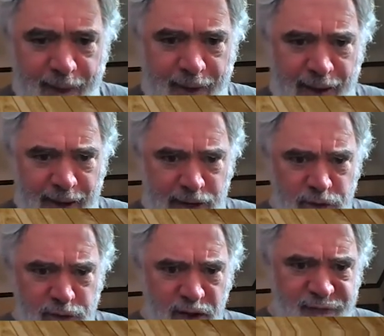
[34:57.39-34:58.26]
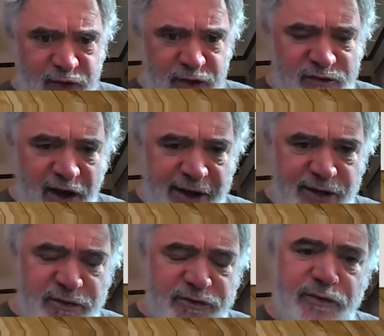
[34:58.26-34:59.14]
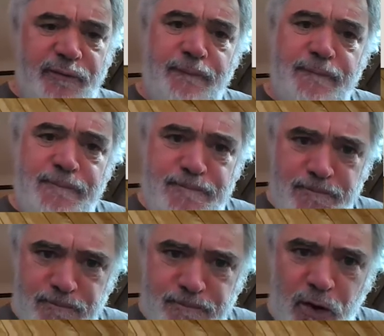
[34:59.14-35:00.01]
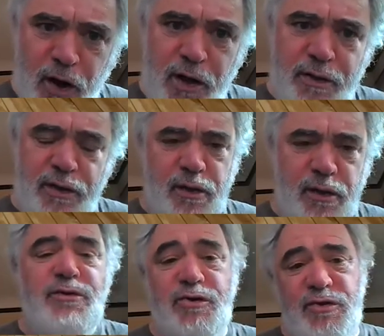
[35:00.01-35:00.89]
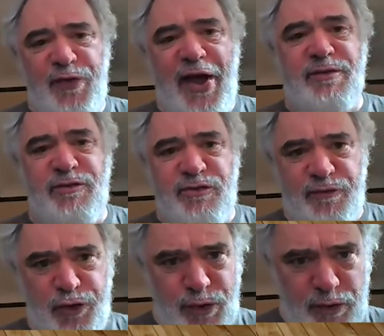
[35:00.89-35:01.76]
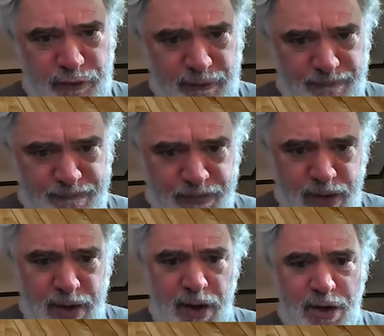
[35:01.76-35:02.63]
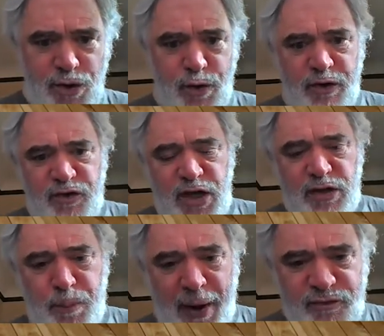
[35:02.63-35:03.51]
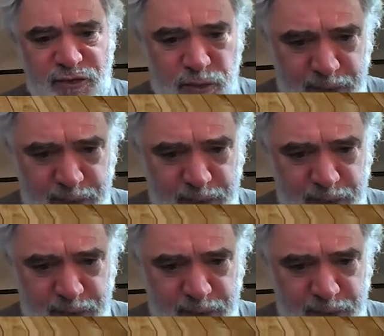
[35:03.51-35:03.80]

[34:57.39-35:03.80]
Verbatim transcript: And on the left-hand side is hundreds of thousands of units. And you can see it bounces